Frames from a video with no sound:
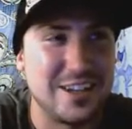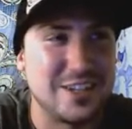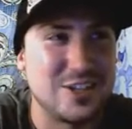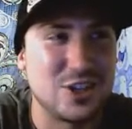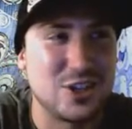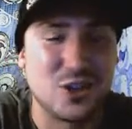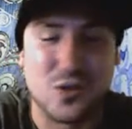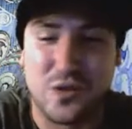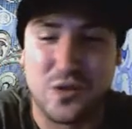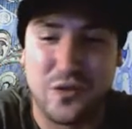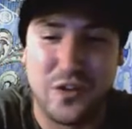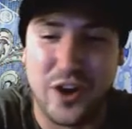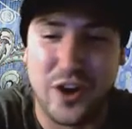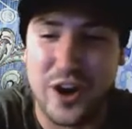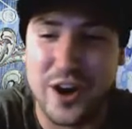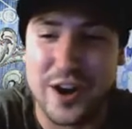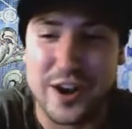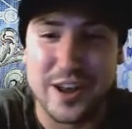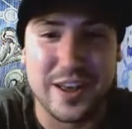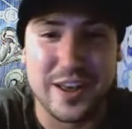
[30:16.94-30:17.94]
just
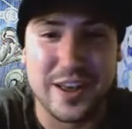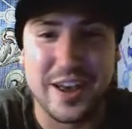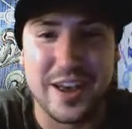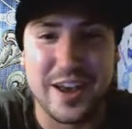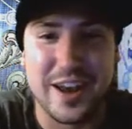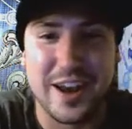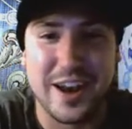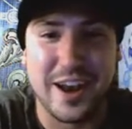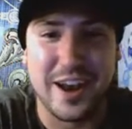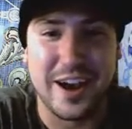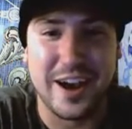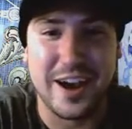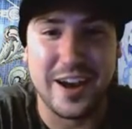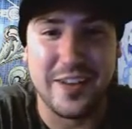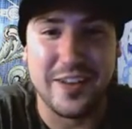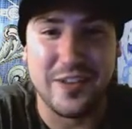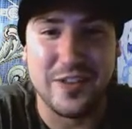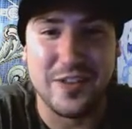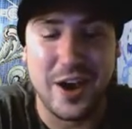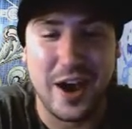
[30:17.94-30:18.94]
fun. And
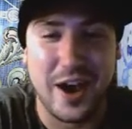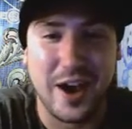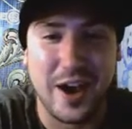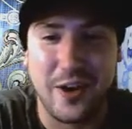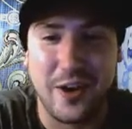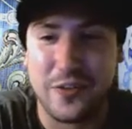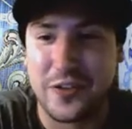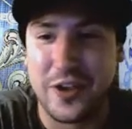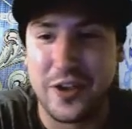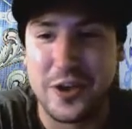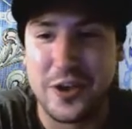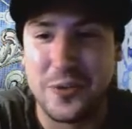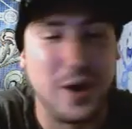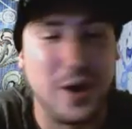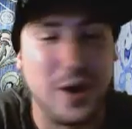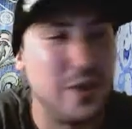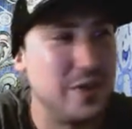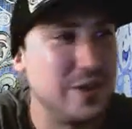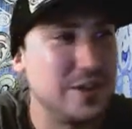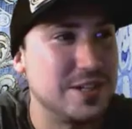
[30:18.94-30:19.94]
I'll tell you
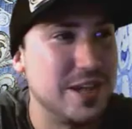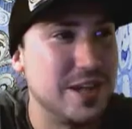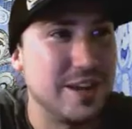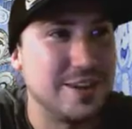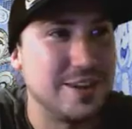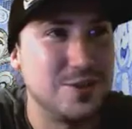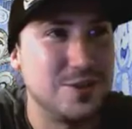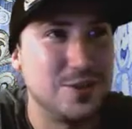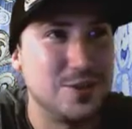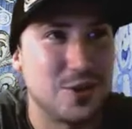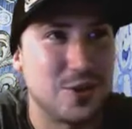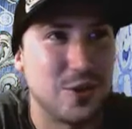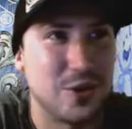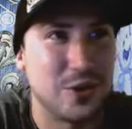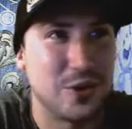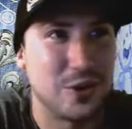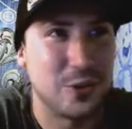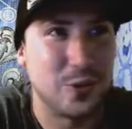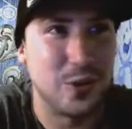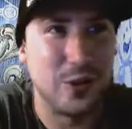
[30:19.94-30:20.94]
what, there's not a two-stroke
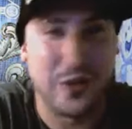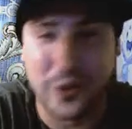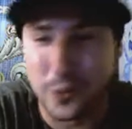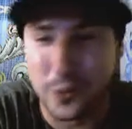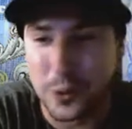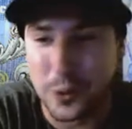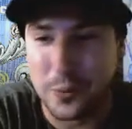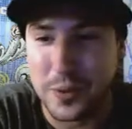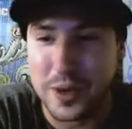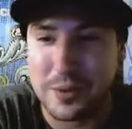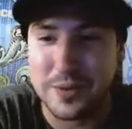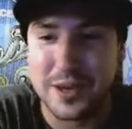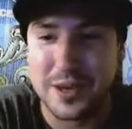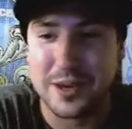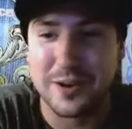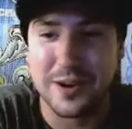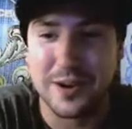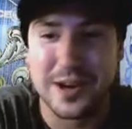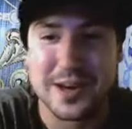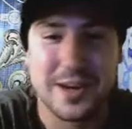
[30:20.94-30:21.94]
in the world that won't make me
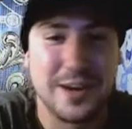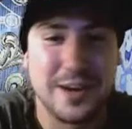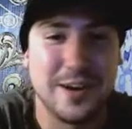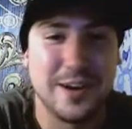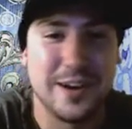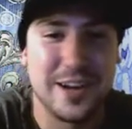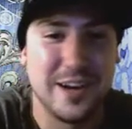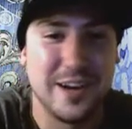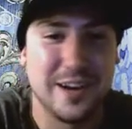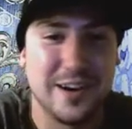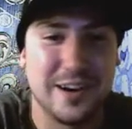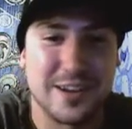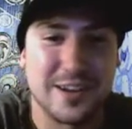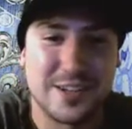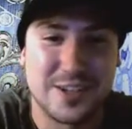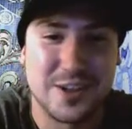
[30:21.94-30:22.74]
grin ear to ear.